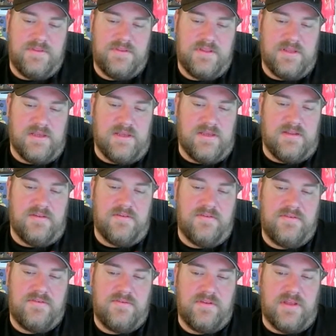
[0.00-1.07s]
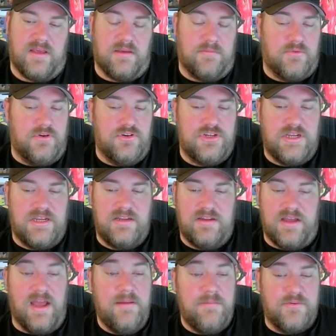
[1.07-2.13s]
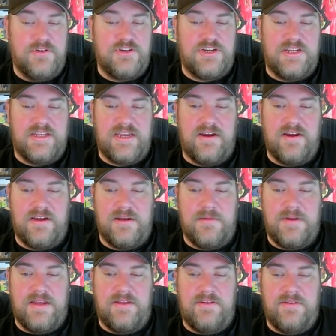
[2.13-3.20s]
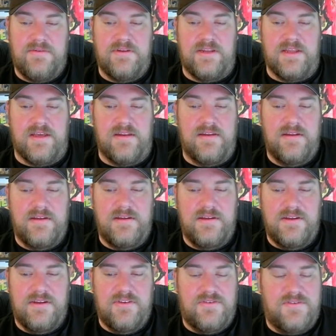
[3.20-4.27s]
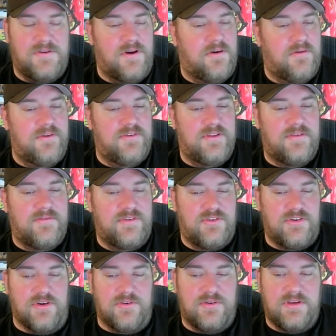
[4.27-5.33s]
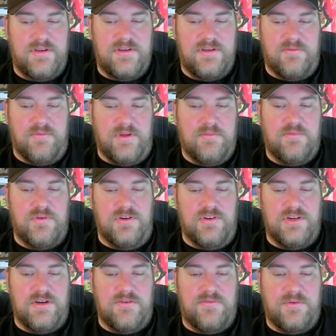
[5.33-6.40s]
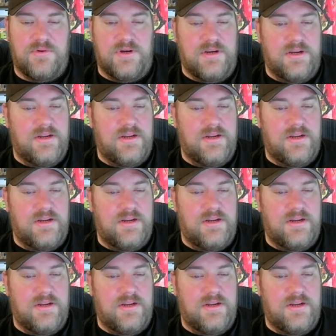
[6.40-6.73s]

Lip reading: And I appreciate Carrie coming out and doing that. She always loved the joke, and we appreciate her for it.